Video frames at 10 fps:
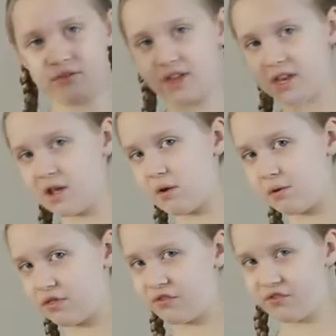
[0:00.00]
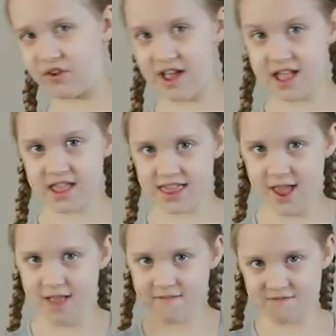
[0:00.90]
the video with friends
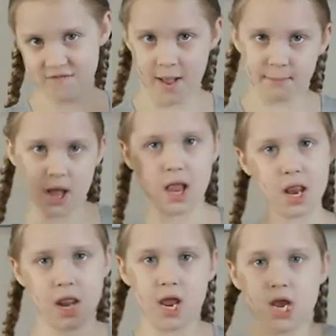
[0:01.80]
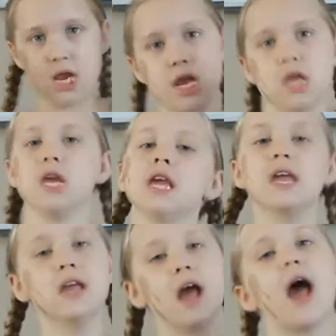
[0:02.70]
and family.
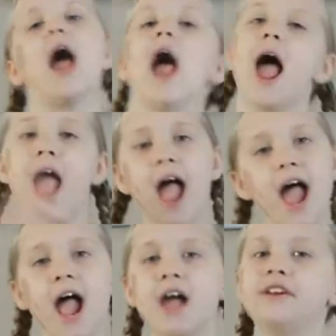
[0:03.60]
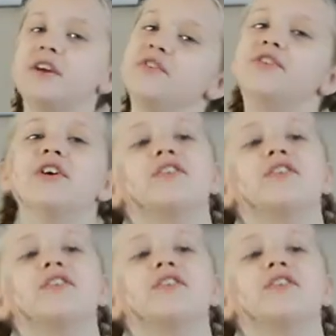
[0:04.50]
And if you